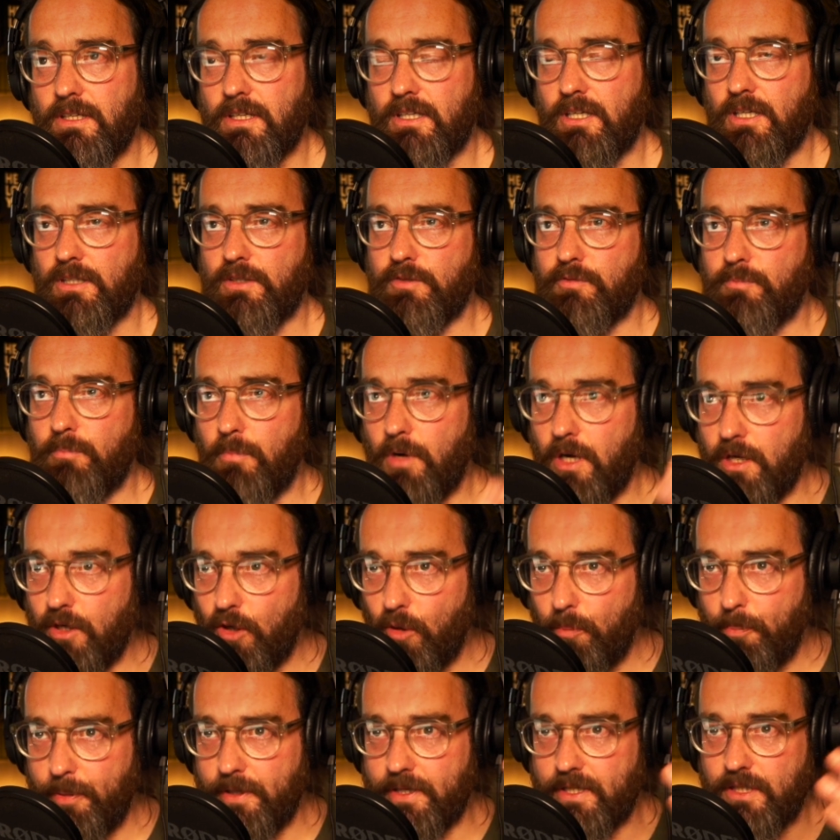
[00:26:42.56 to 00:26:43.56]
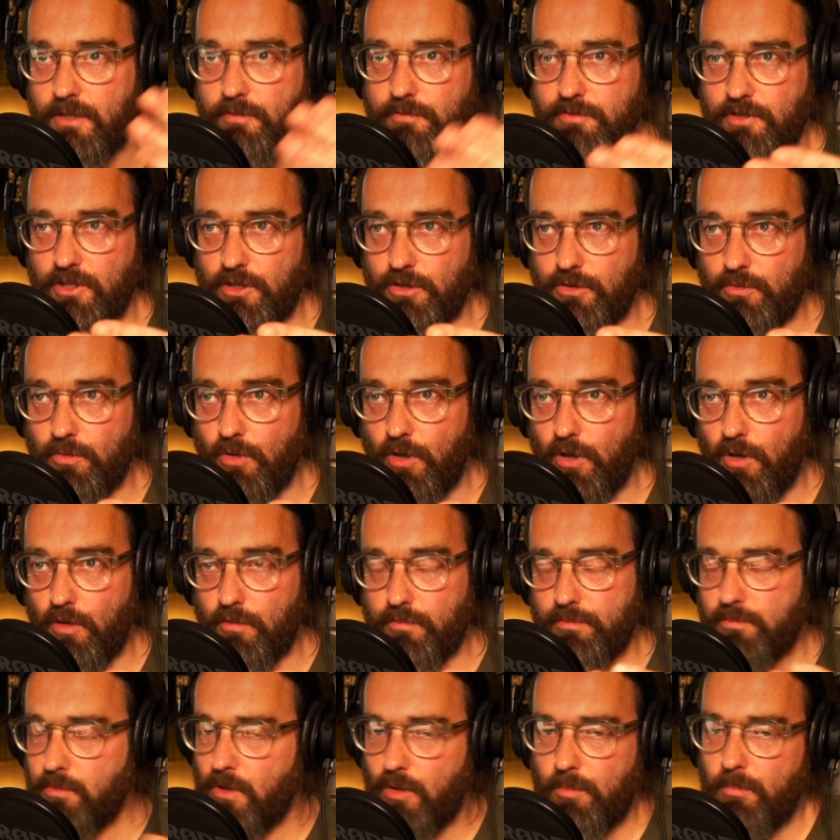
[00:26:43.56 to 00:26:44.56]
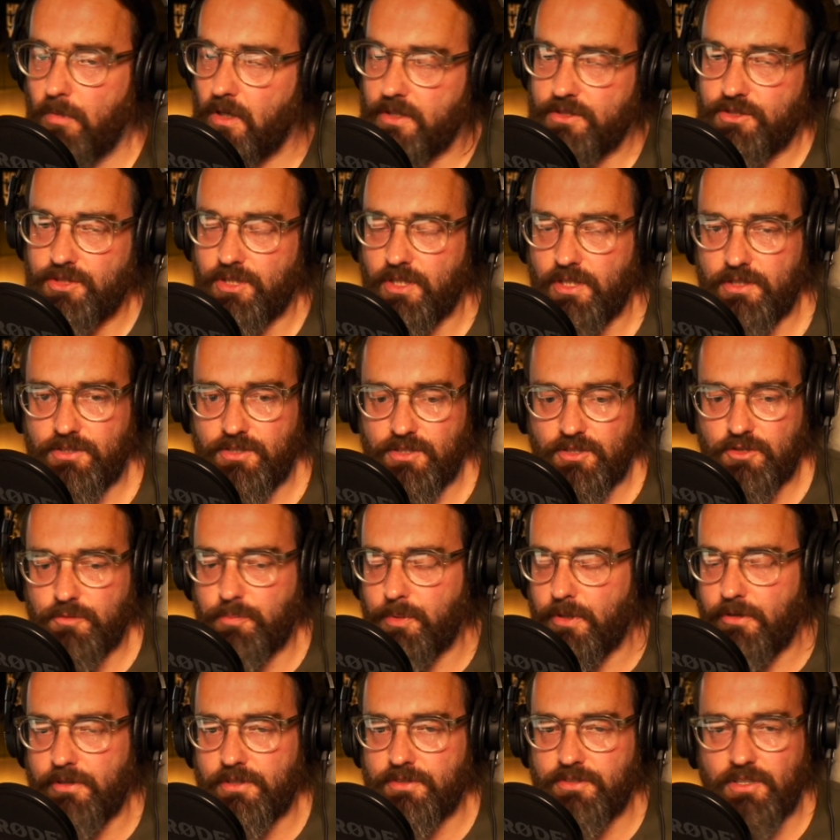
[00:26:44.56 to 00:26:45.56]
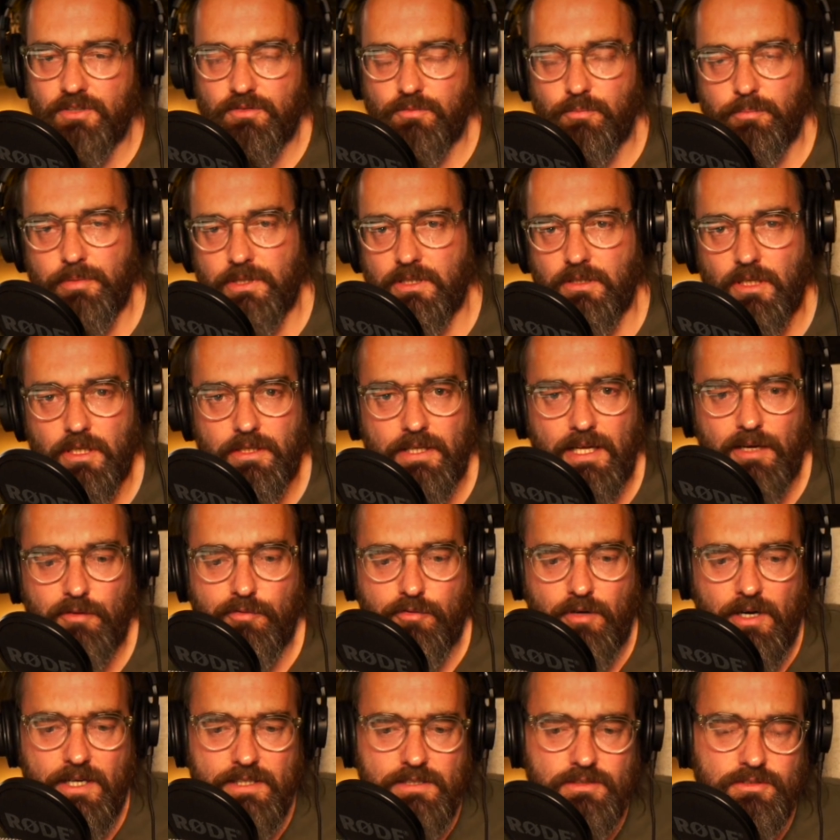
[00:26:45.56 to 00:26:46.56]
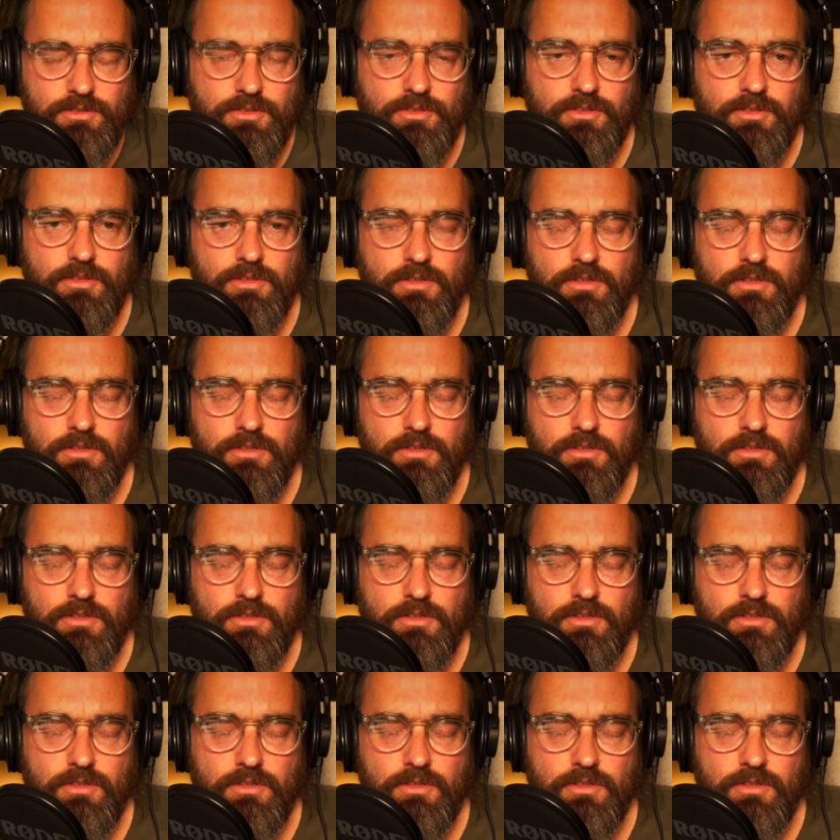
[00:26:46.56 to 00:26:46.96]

kind of myopic view of, well, my church experience hasn't been like that, Franks,